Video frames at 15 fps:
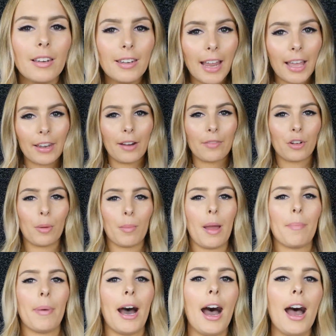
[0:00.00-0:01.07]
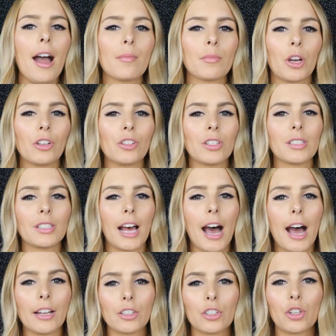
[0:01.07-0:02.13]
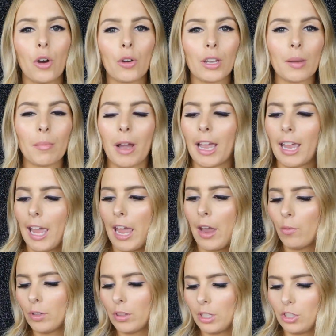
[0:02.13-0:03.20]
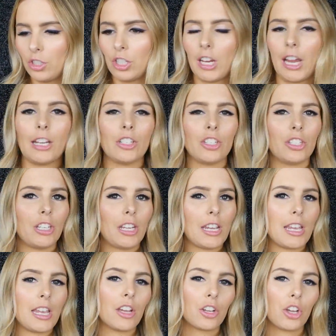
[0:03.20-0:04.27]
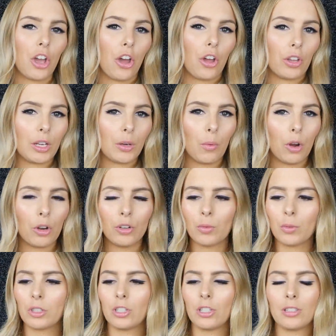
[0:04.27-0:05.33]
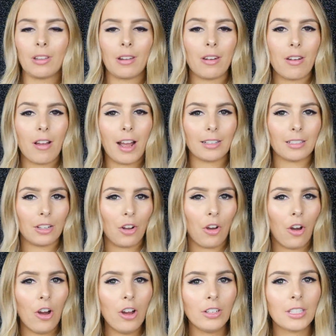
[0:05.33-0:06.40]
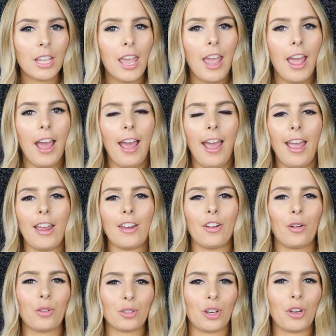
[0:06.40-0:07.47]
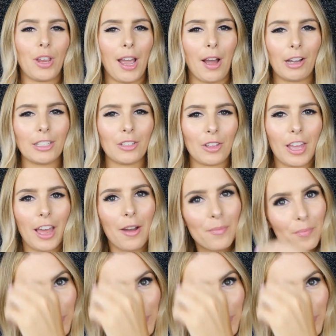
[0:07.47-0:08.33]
Now that I've got my part, I'm going to start tonging my hair with the GHD Curling Wand, which is nice and hot, and I'll show you how I do that.